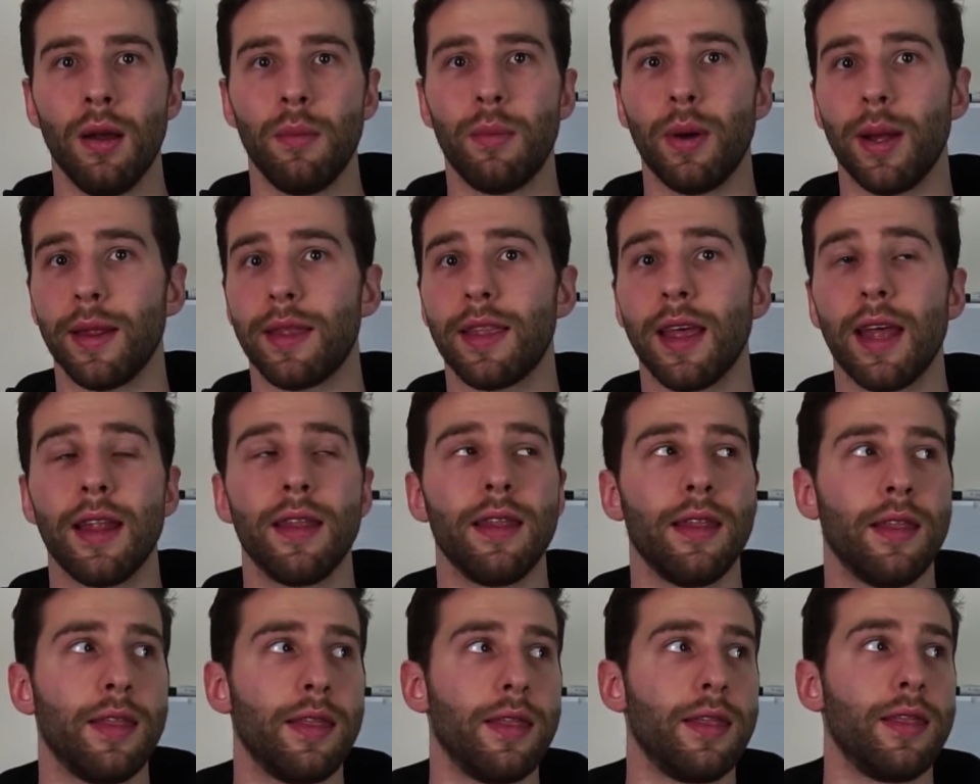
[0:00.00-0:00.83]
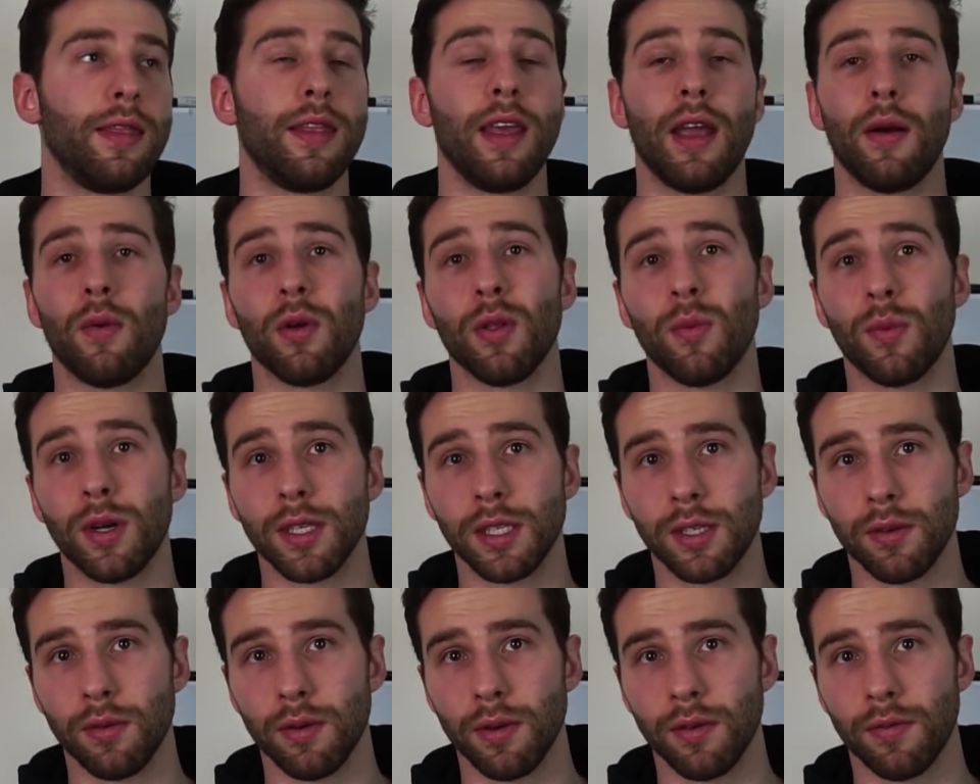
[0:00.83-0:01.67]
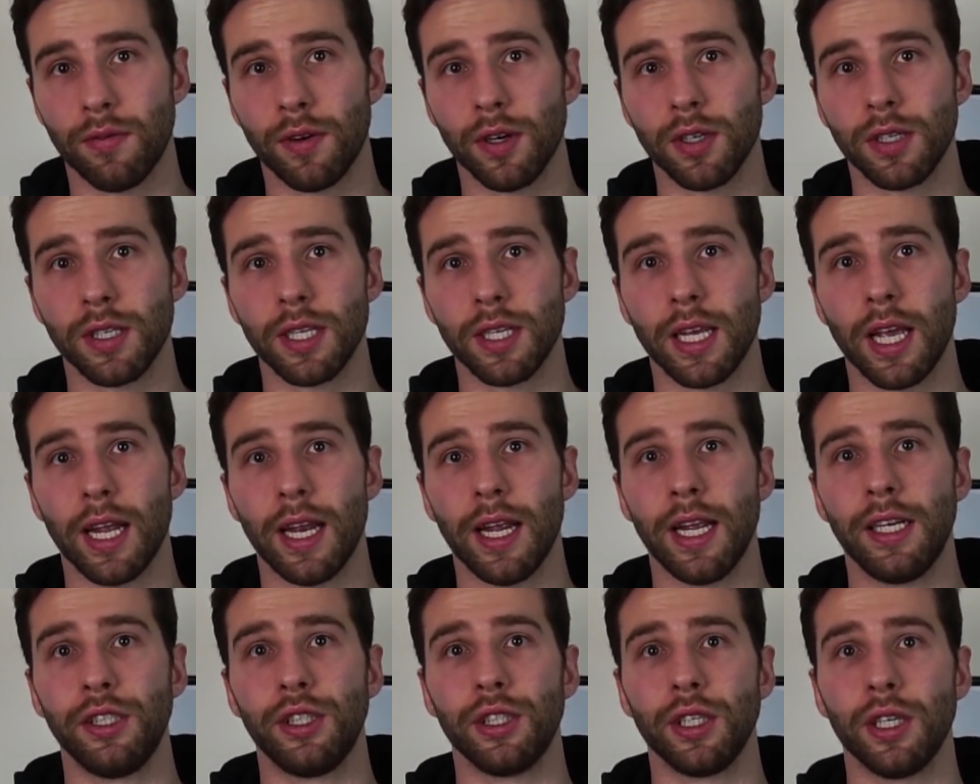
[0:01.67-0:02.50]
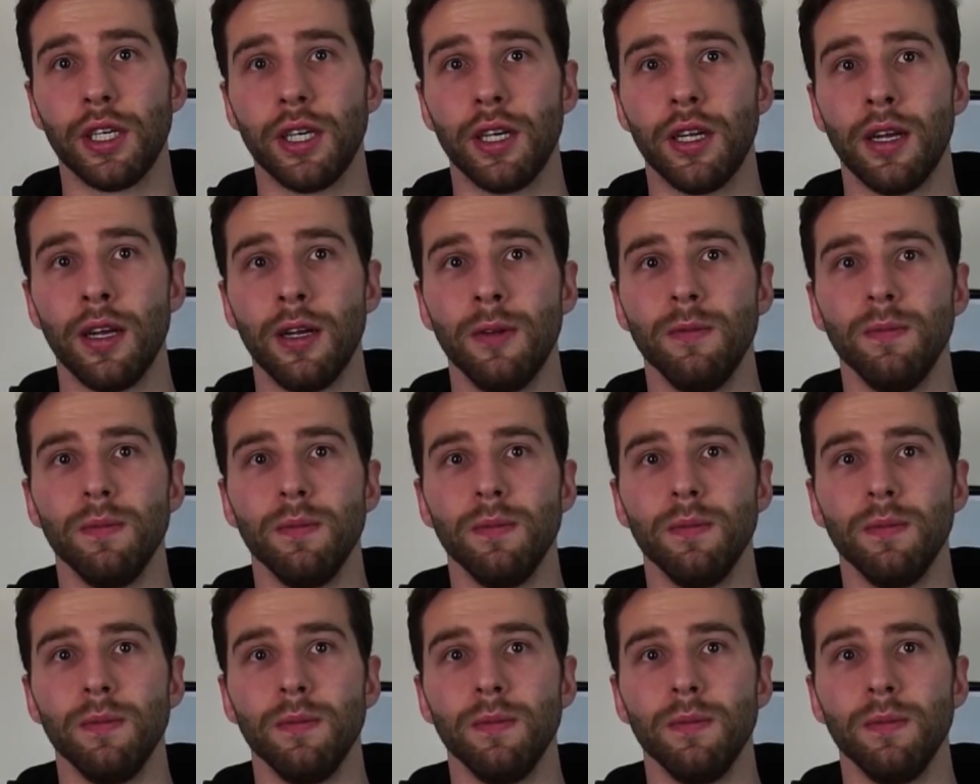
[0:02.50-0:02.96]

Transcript: But then they were the ones that were first to get injured,